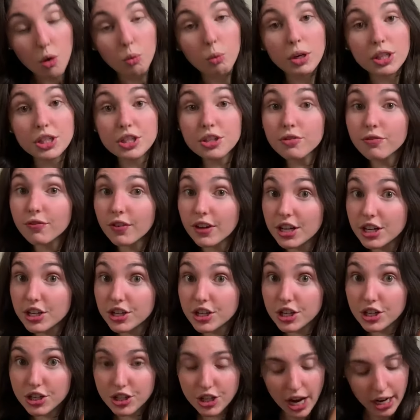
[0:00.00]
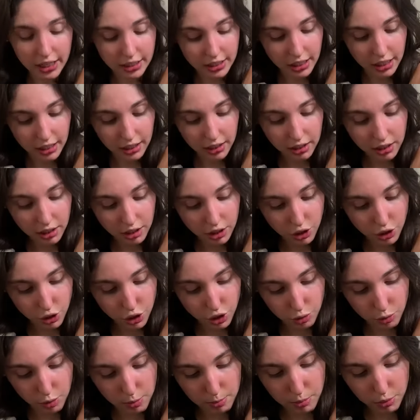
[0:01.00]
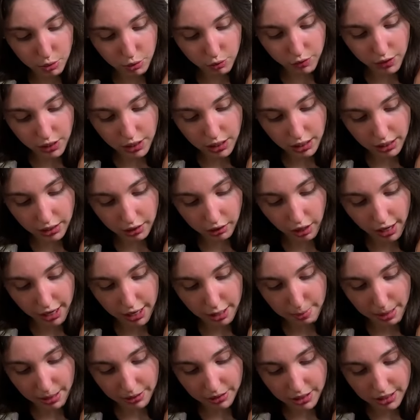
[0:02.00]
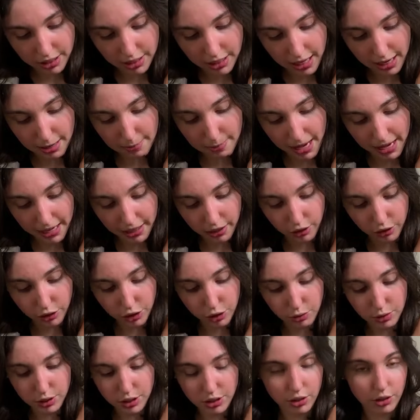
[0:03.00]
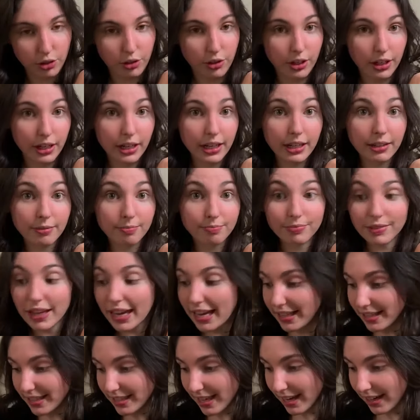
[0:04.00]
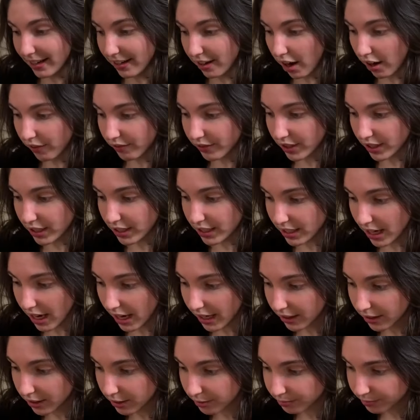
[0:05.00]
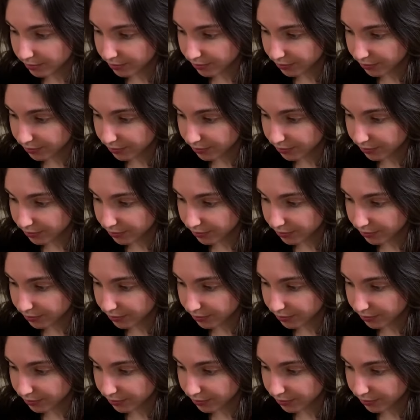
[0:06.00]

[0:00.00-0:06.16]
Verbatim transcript: Once you've finished injecting, you should remove the needle at about the same angle you inserted it and set it off to the side.